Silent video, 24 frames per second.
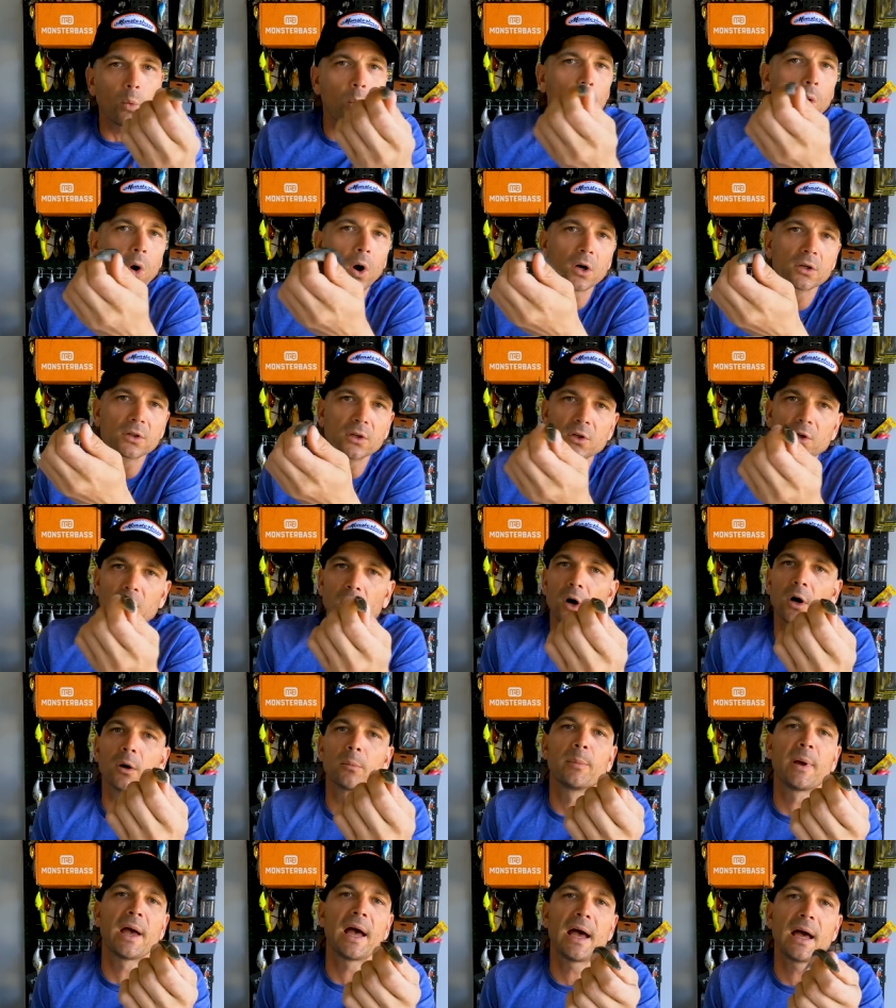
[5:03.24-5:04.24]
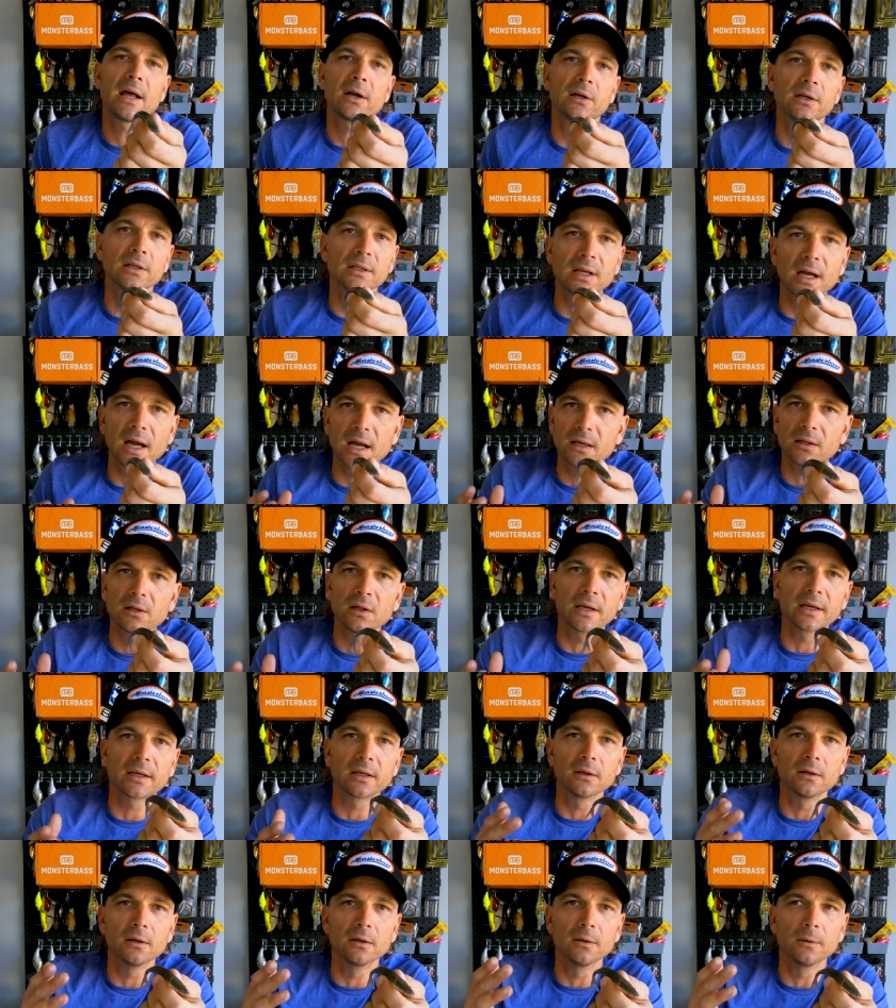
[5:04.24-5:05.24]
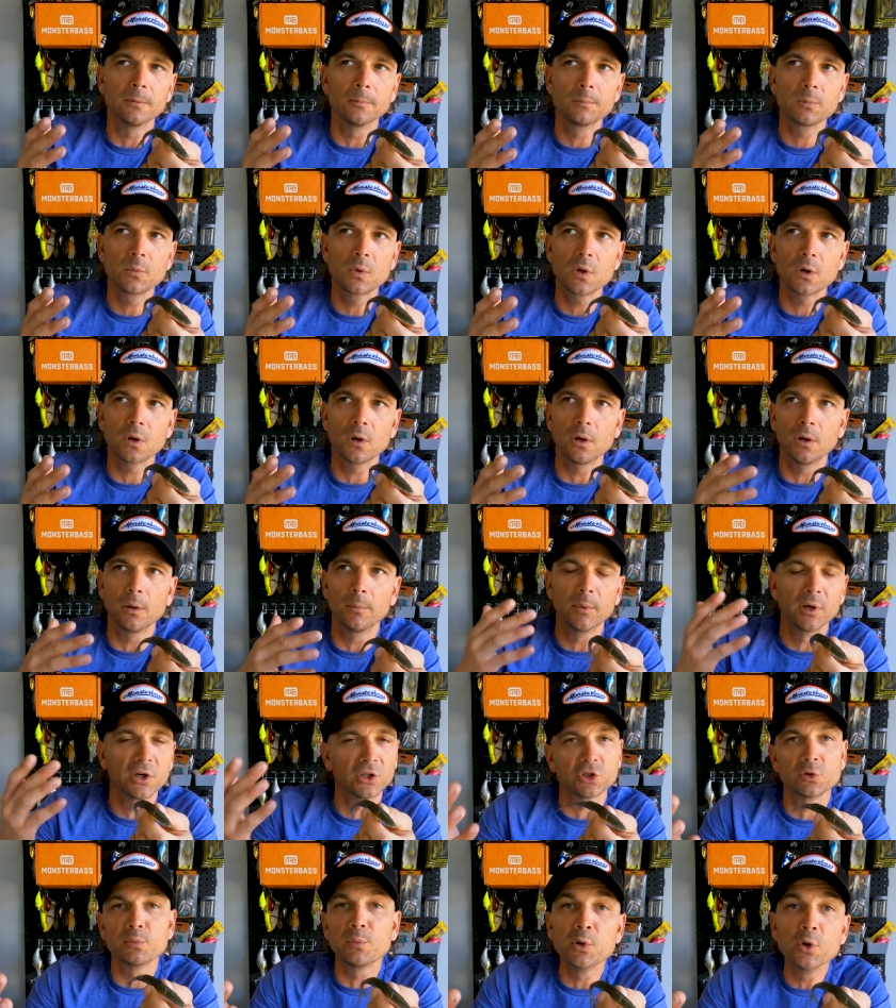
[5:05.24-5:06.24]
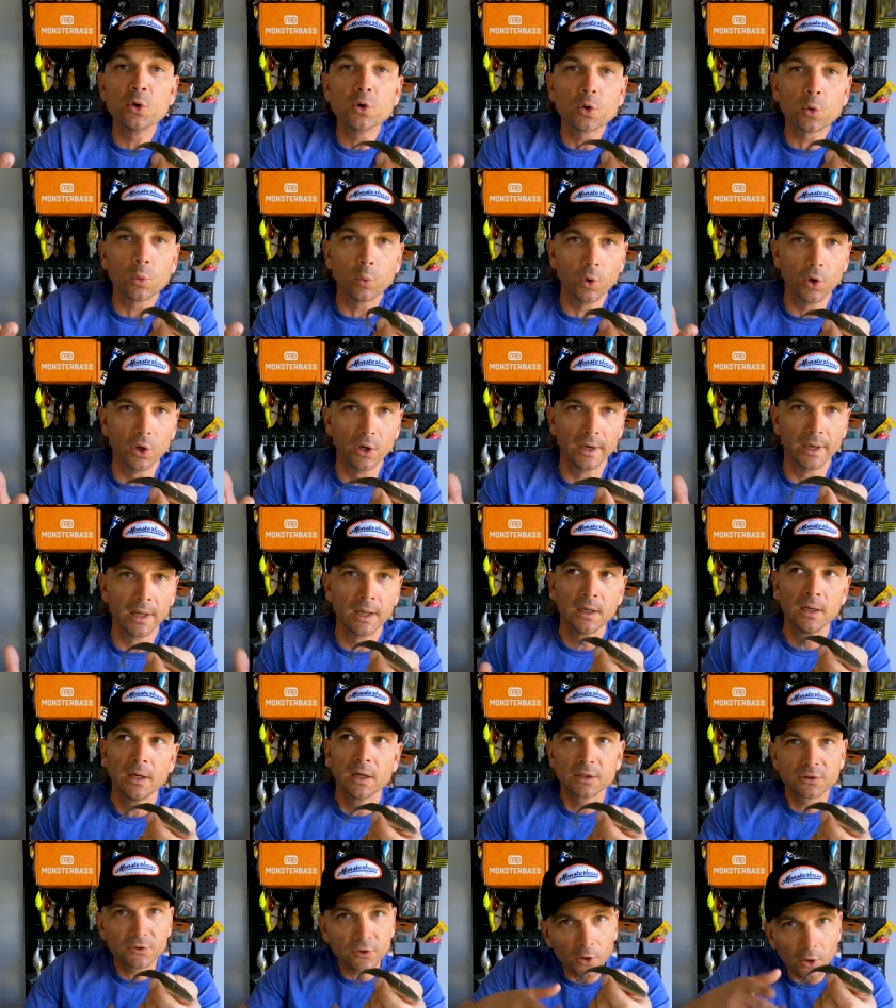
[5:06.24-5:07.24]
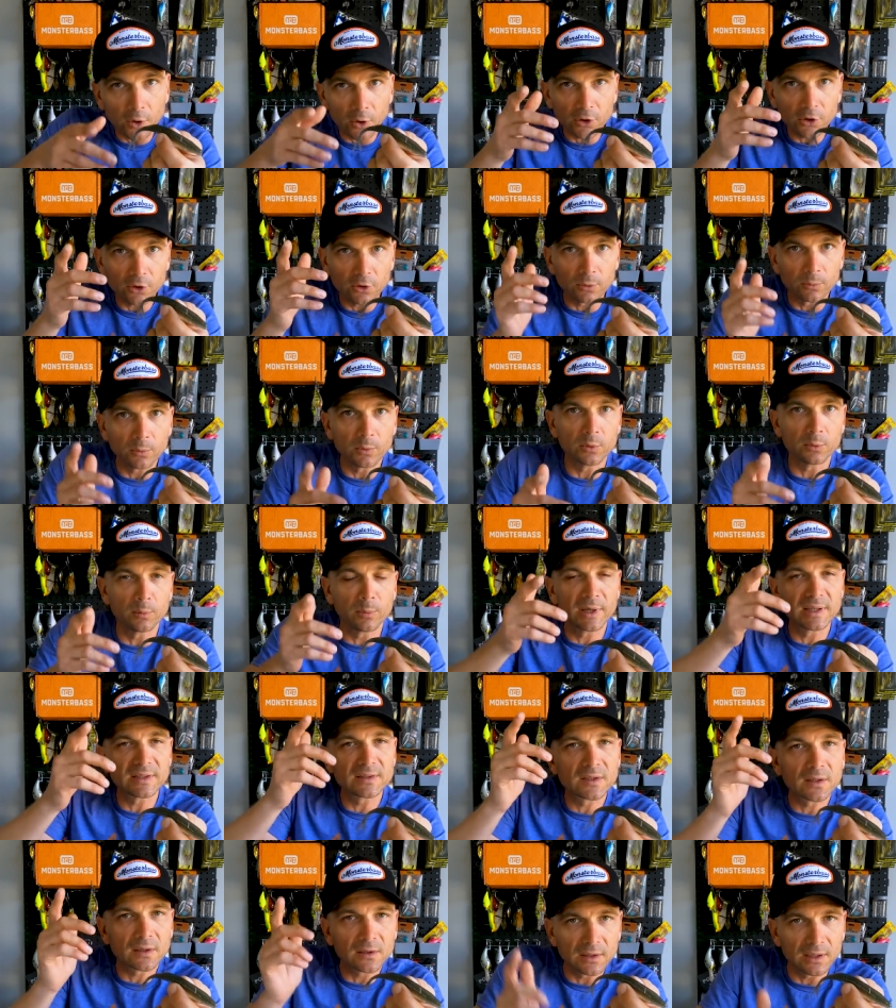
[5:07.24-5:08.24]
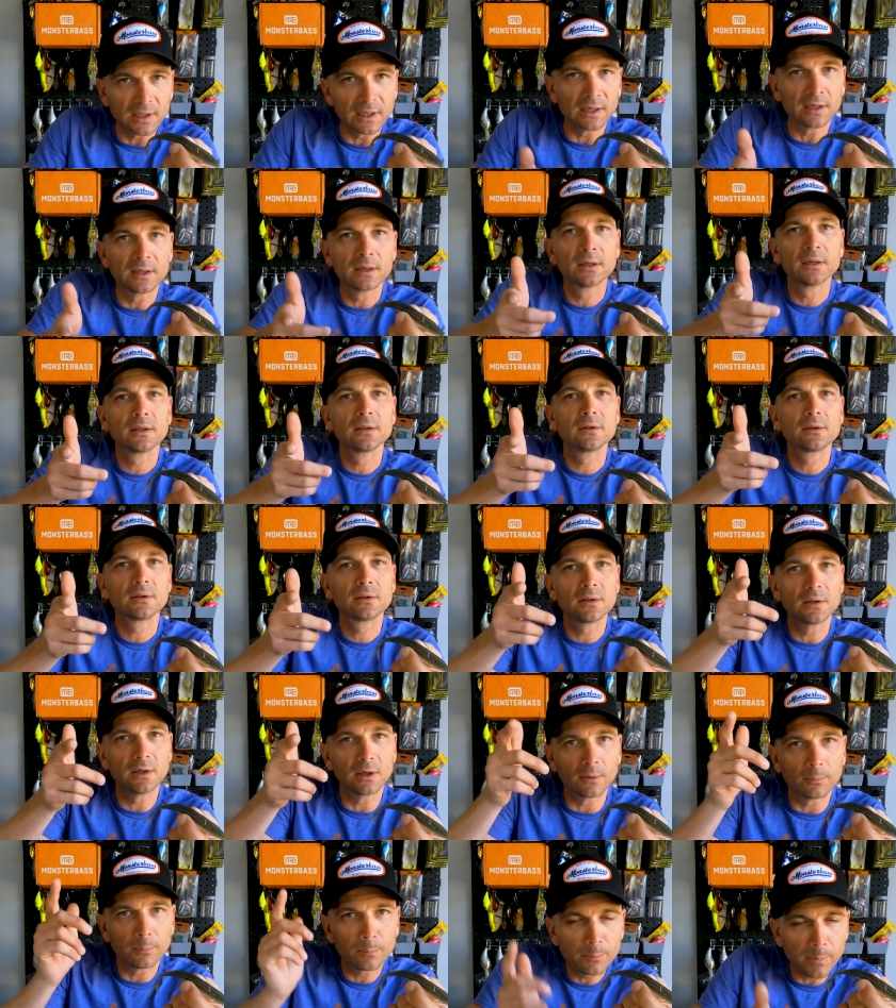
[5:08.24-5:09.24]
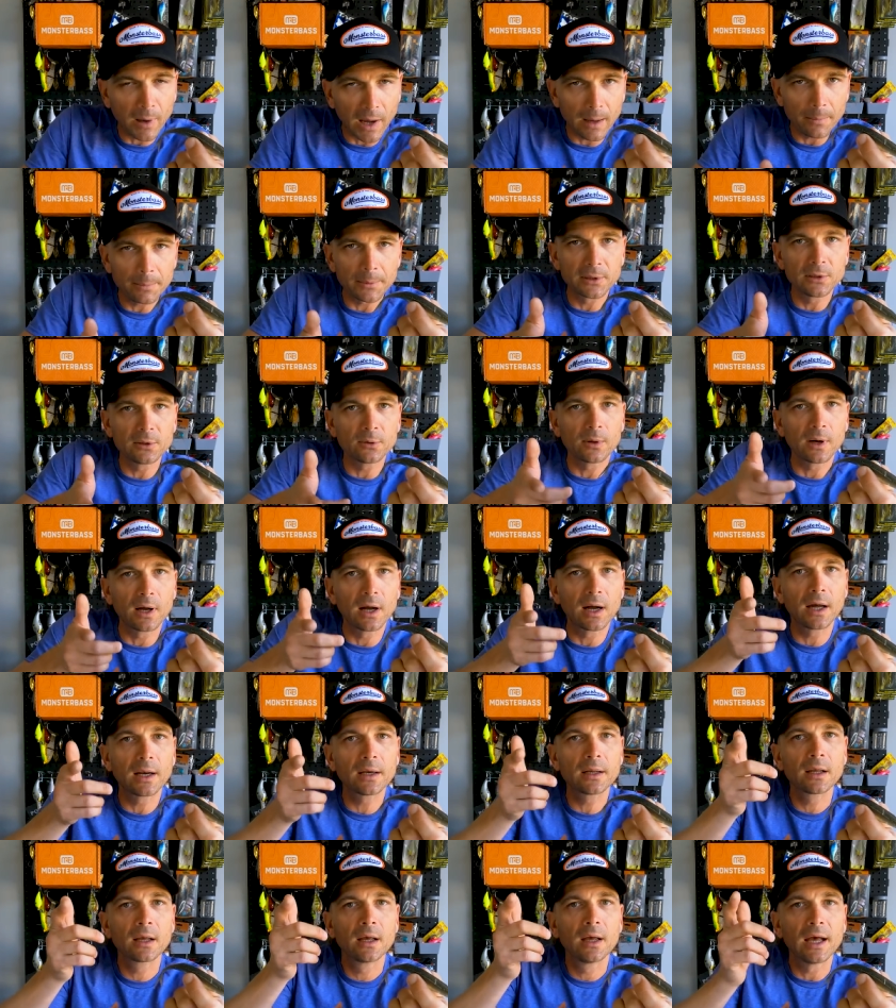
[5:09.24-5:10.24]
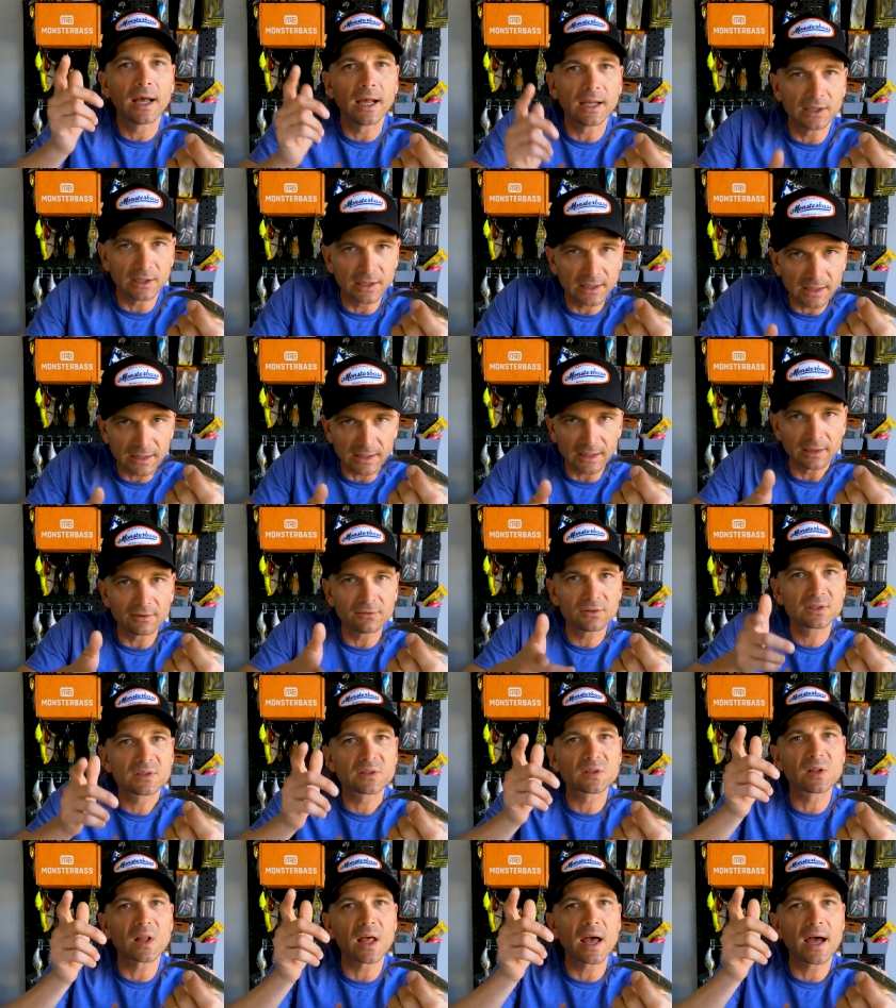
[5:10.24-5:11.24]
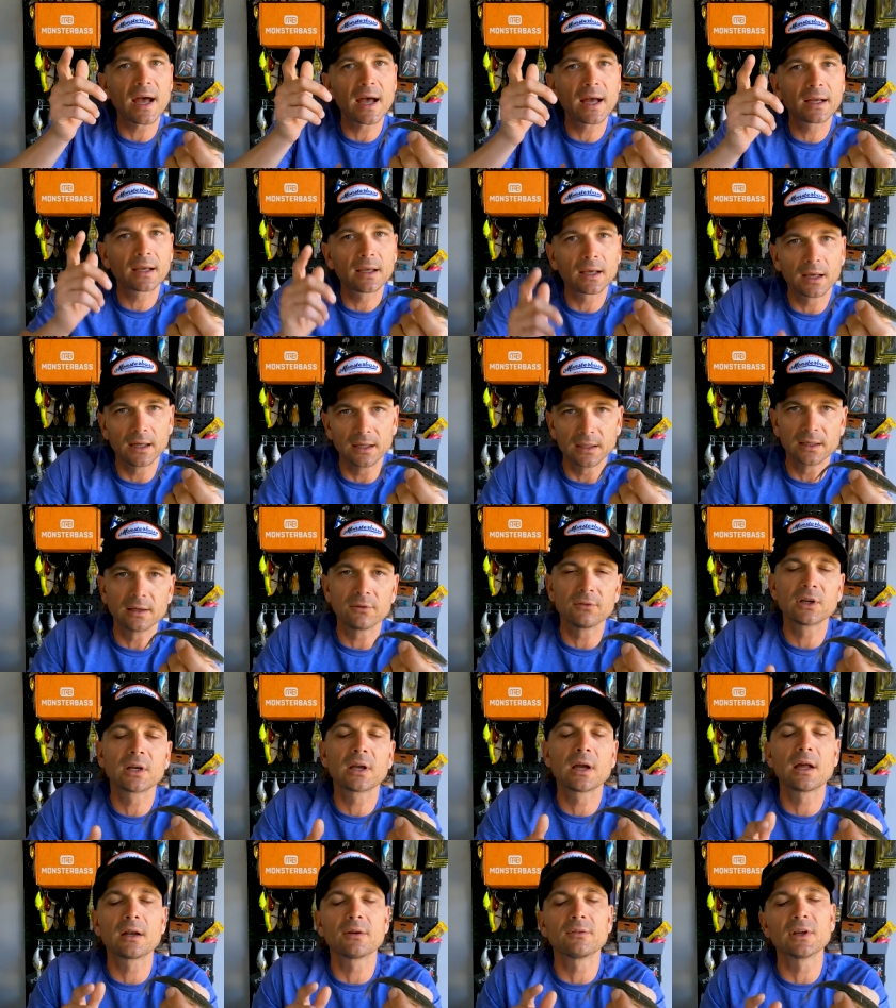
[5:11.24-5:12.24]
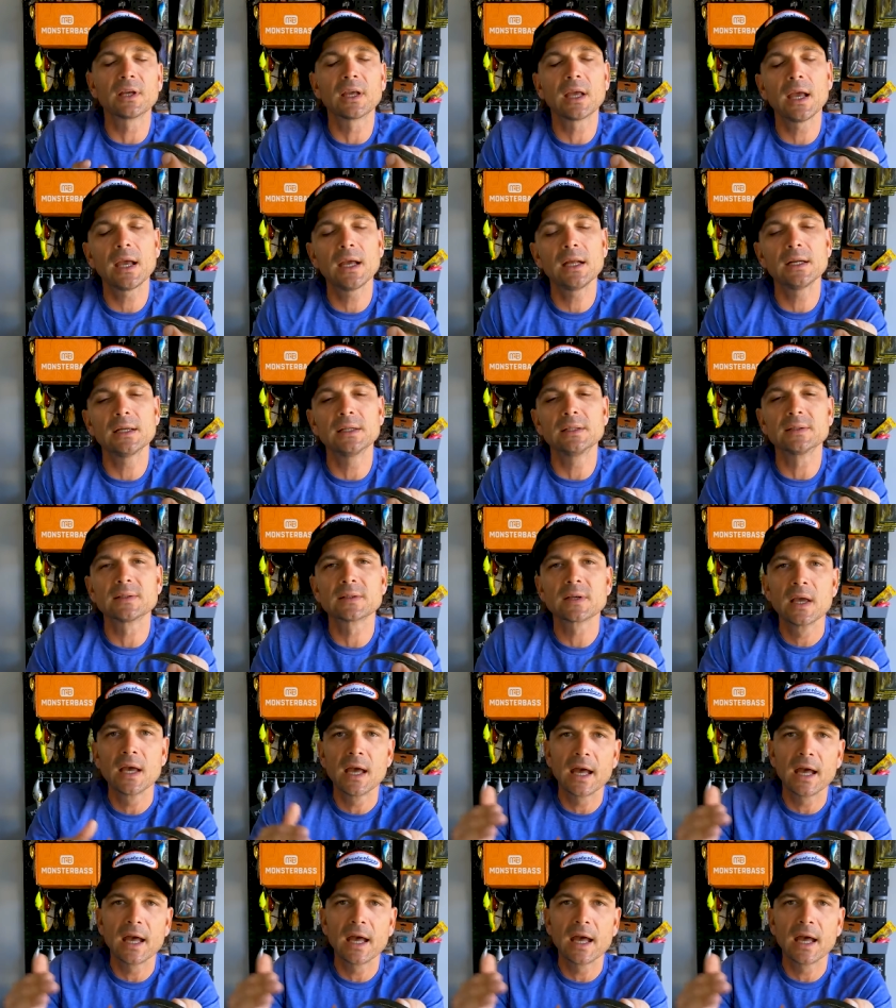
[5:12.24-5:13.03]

walk the dog pattern, kind of like a um, a spook would. So you're, you're basically you know, popping your rod and you kind of give it slack and give it kind of a cadence,